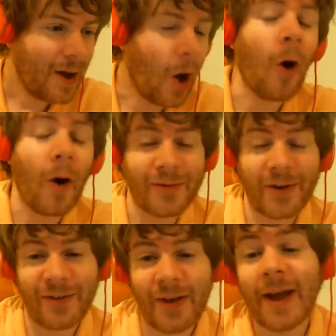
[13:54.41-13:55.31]
Oh, I was
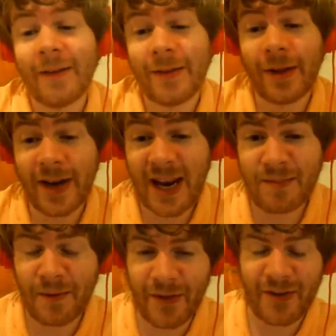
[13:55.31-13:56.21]
going to say the
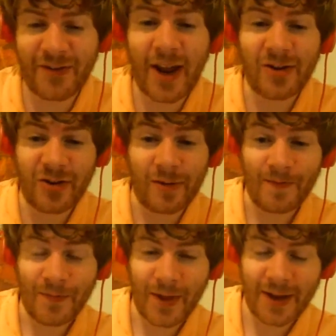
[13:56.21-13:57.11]
name of the
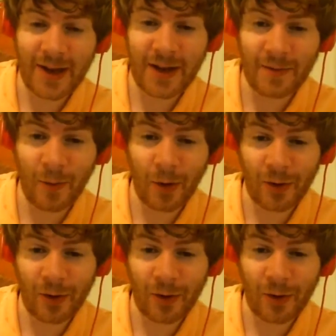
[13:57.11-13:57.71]
station that he